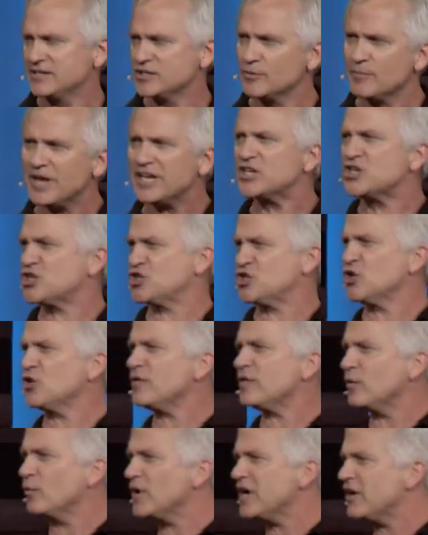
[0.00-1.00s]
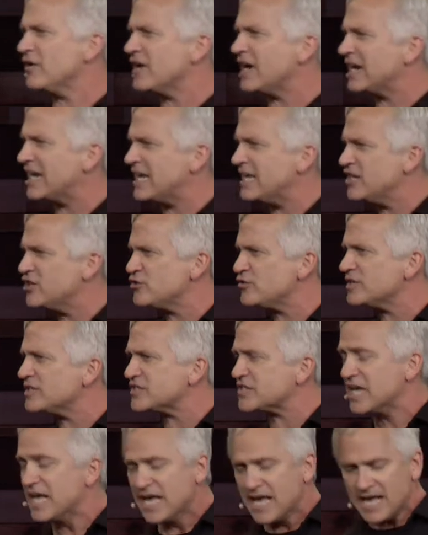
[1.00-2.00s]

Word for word: to make sure that we are not a hindrance,